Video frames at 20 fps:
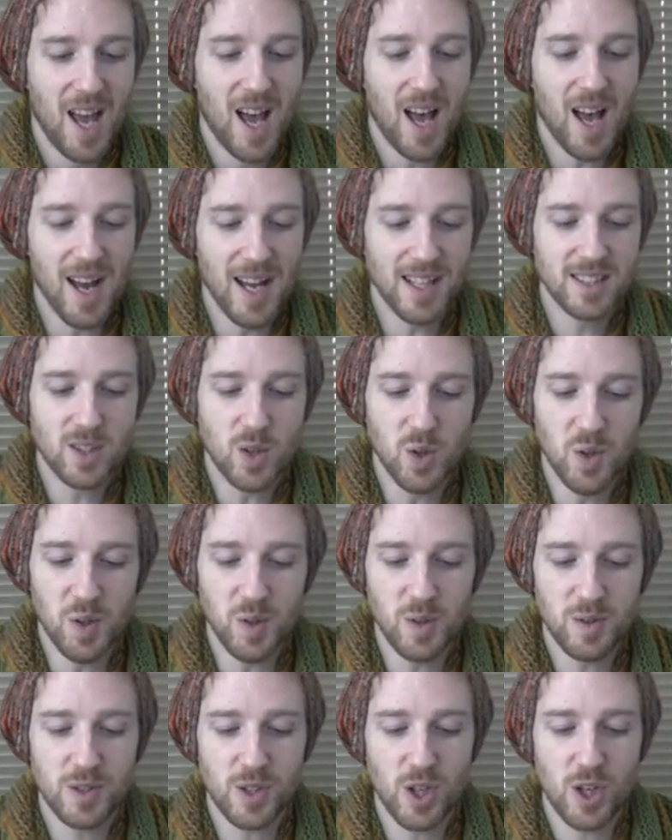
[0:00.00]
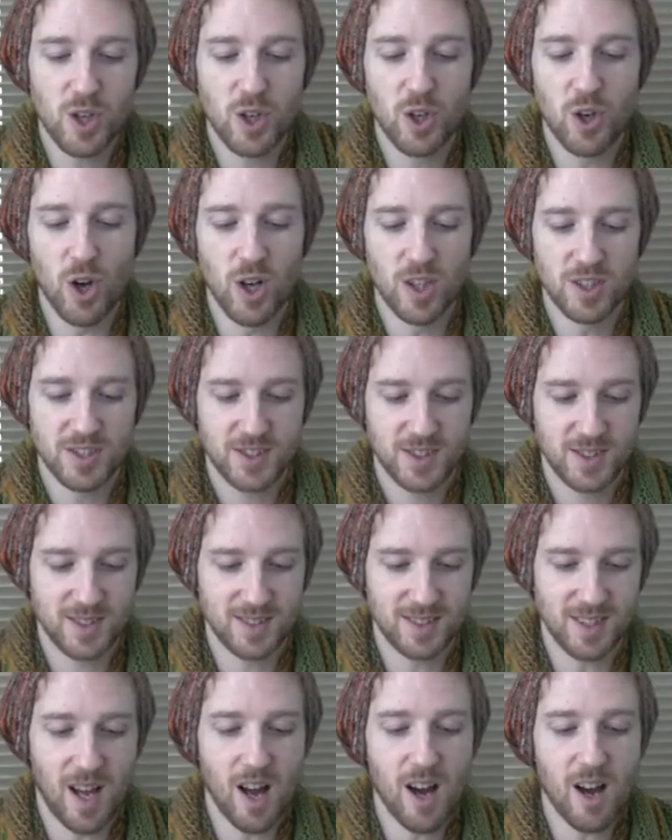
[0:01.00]
it's called
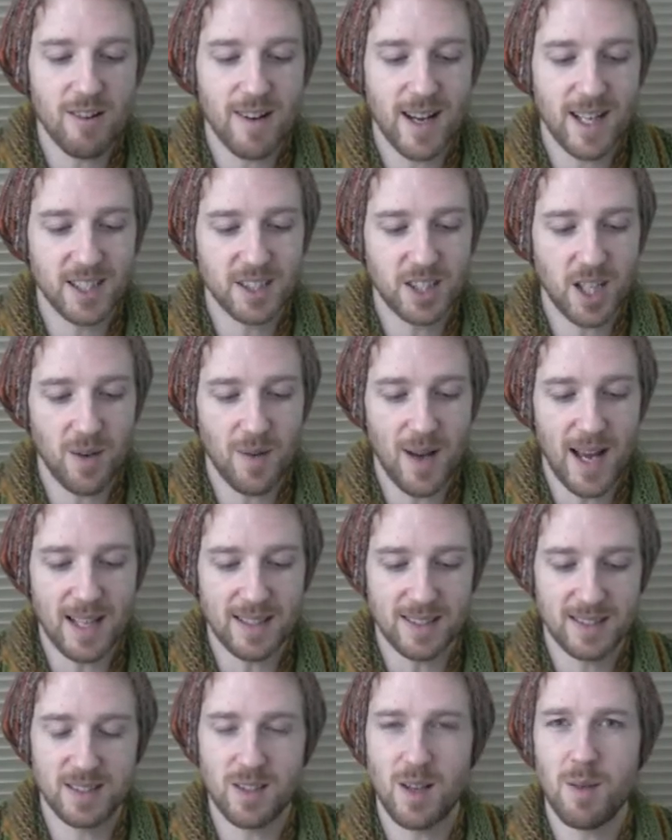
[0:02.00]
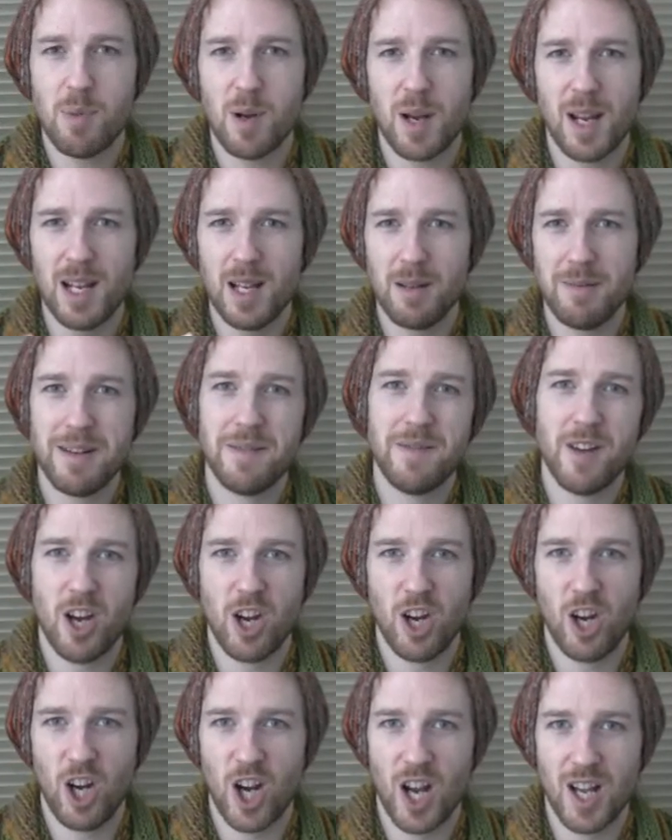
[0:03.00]
Ross, R-H-O-S, so I'm putting a little bit
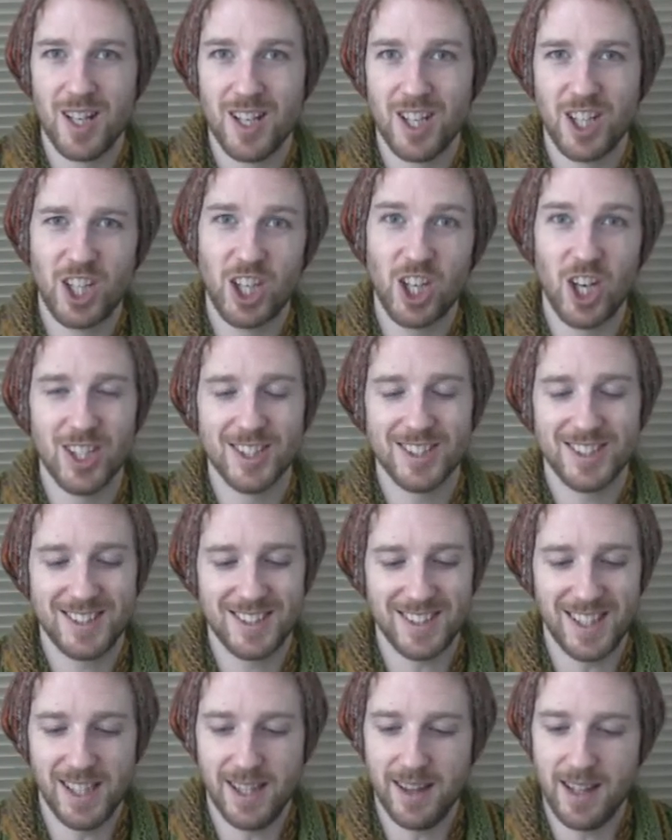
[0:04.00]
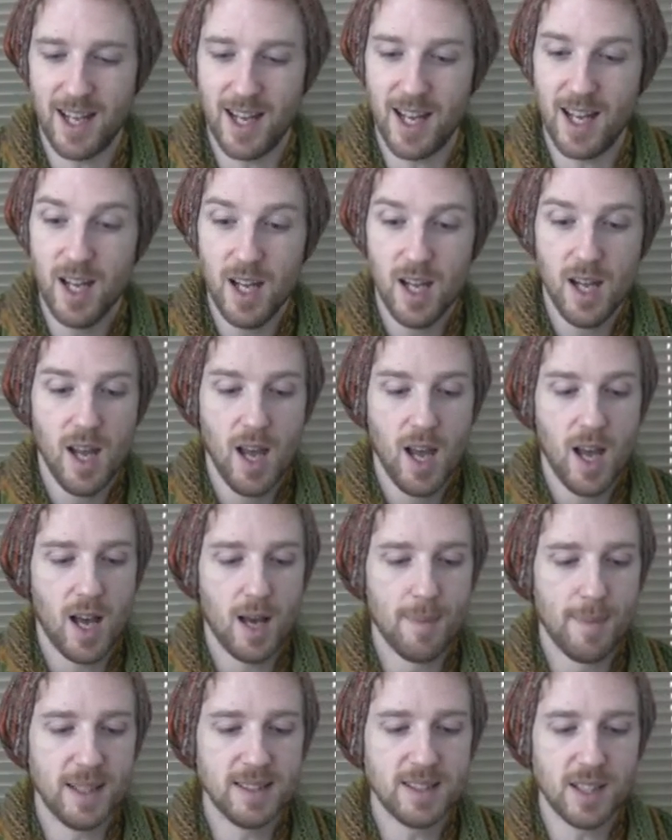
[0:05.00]
of a Ross in there.
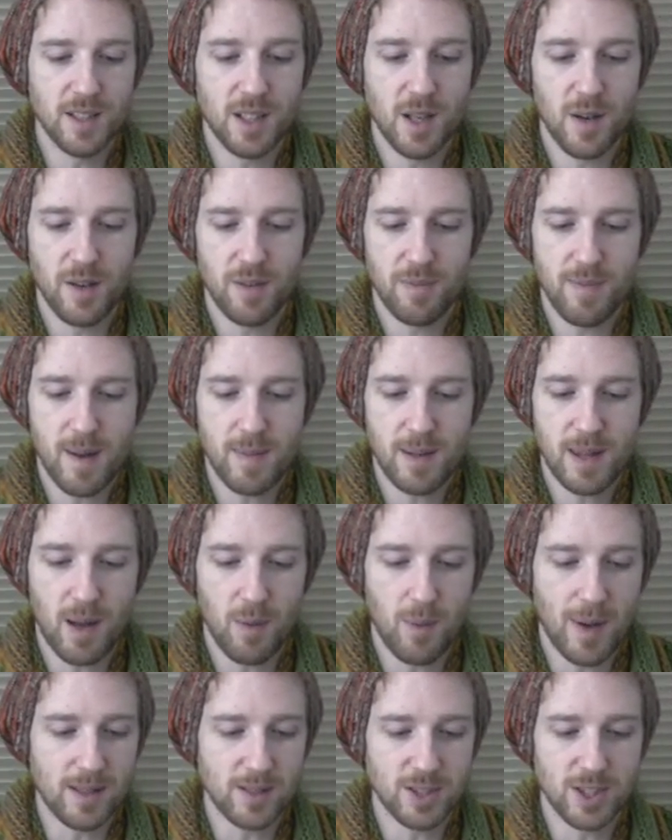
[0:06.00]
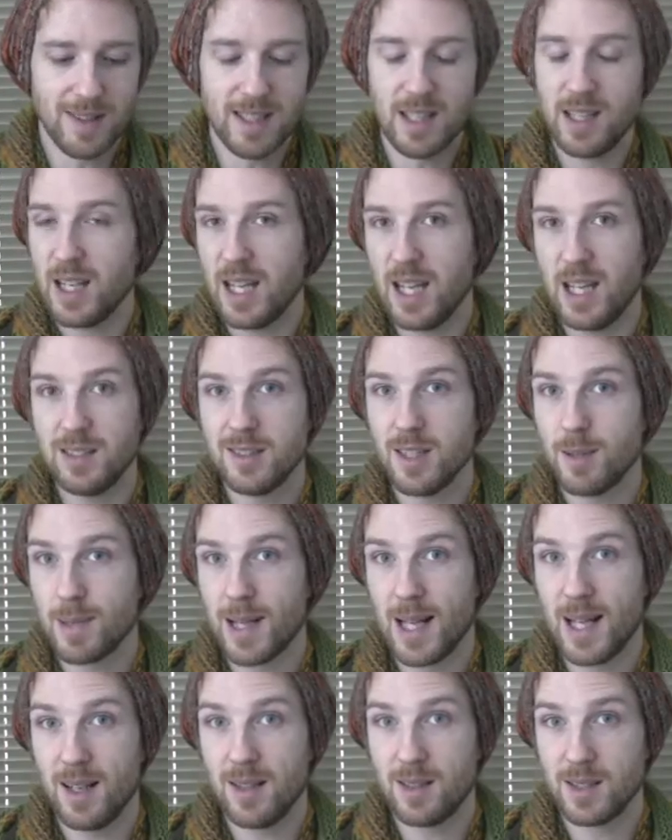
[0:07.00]
I don't know if maybe they're Welsh or anything, Hilltop
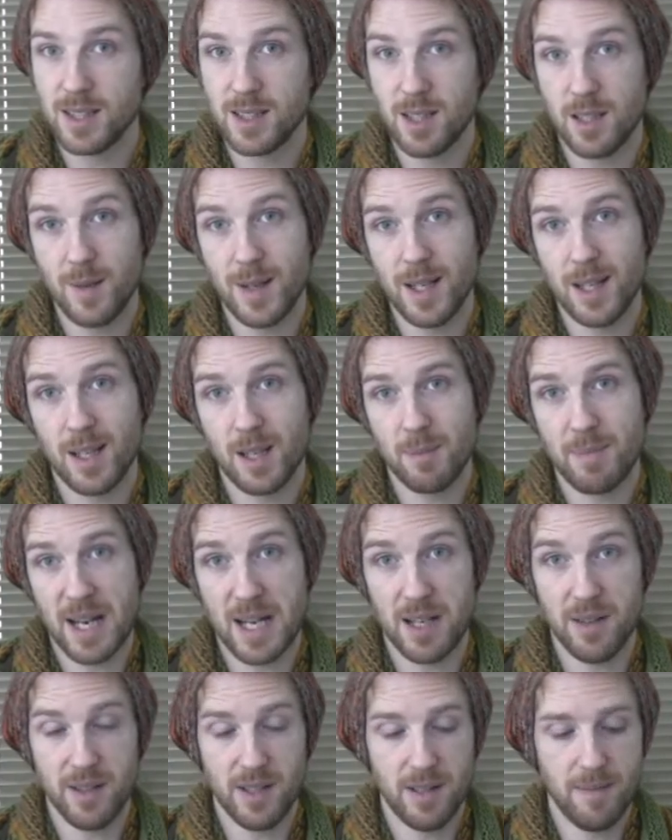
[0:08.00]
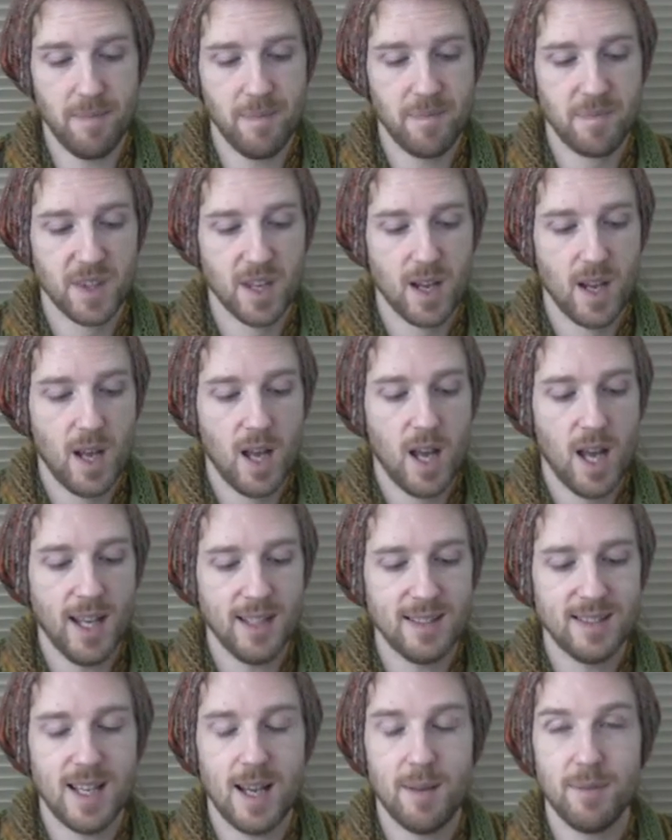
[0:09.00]
Cloud, I don't know anything about them,
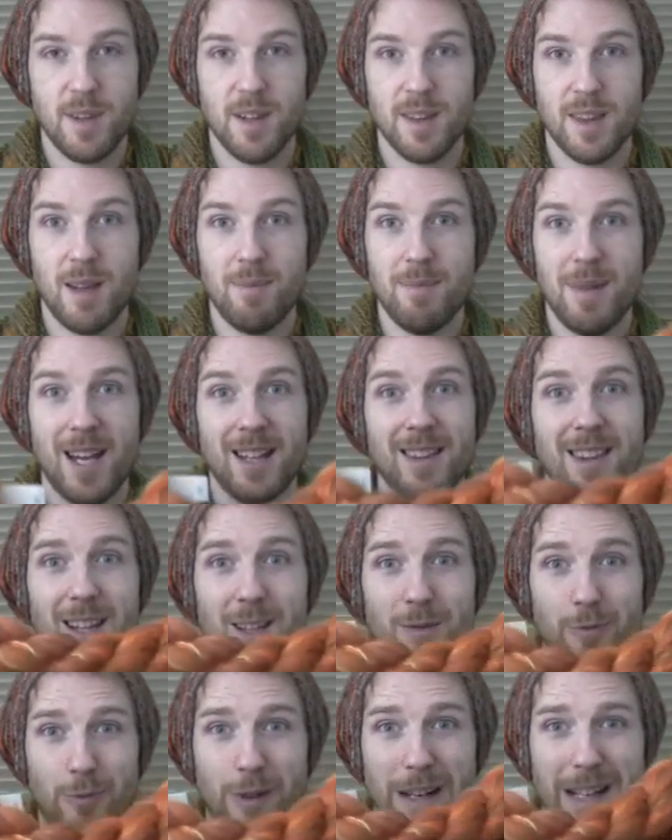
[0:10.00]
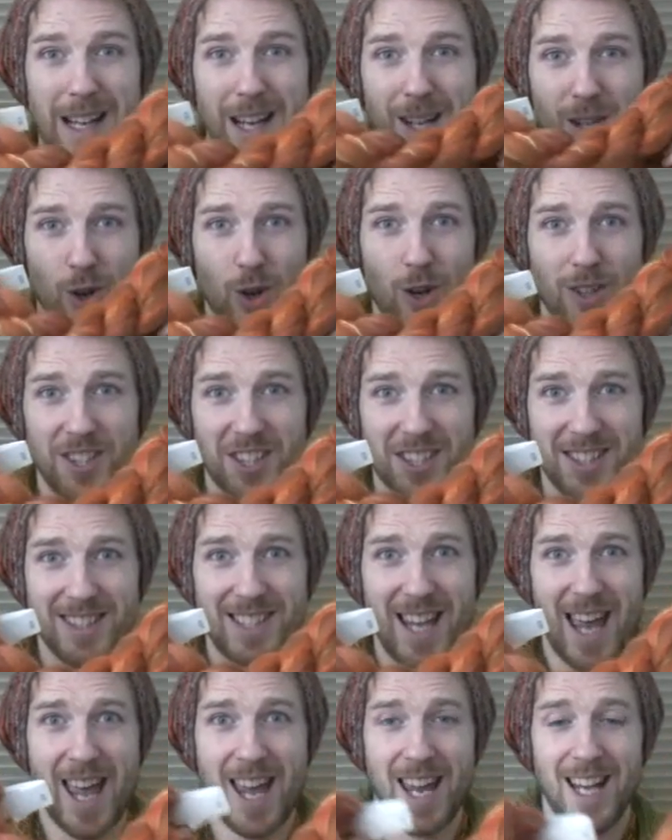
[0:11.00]
except that they made this really gorgeous
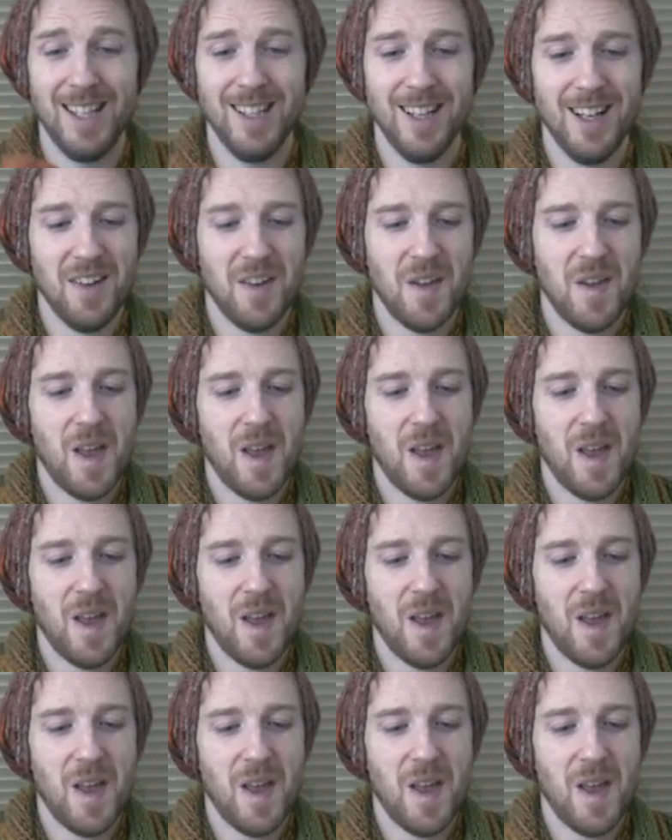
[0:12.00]
skein.